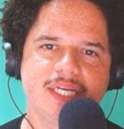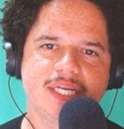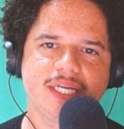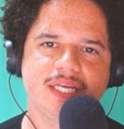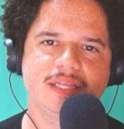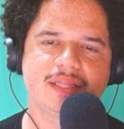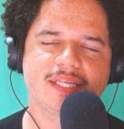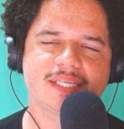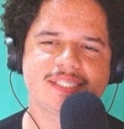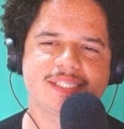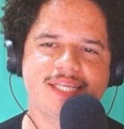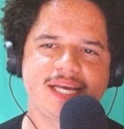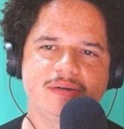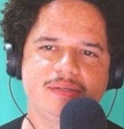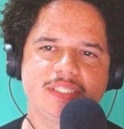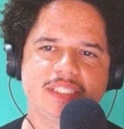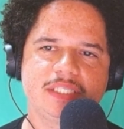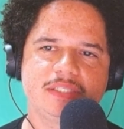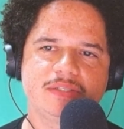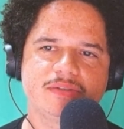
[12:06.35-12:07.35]
Yet the
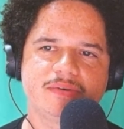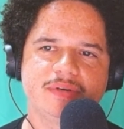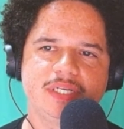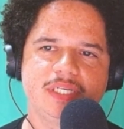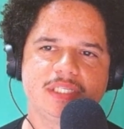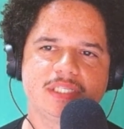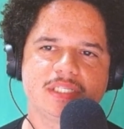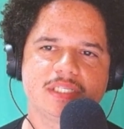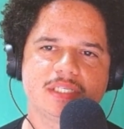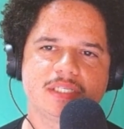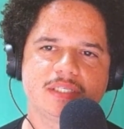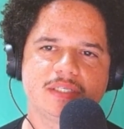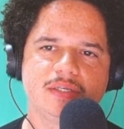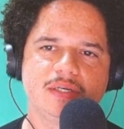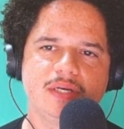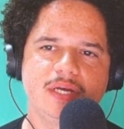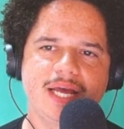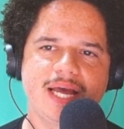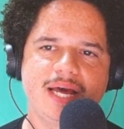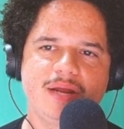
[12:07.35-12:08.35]
sound increased,
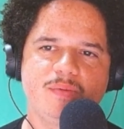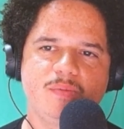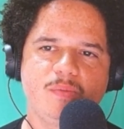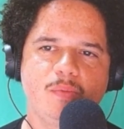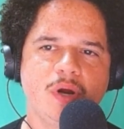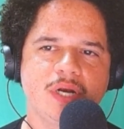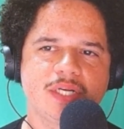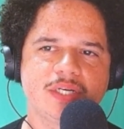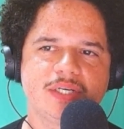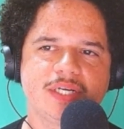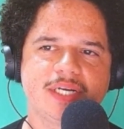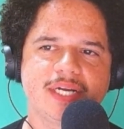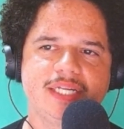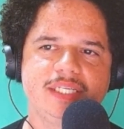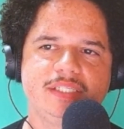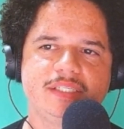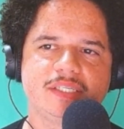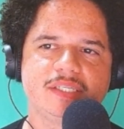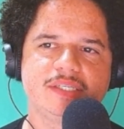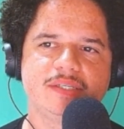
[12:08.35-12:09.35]
and what could I
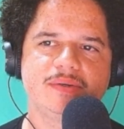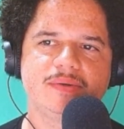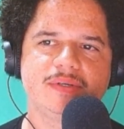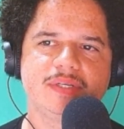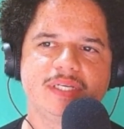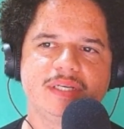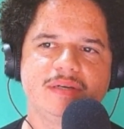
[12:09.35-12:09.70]
do?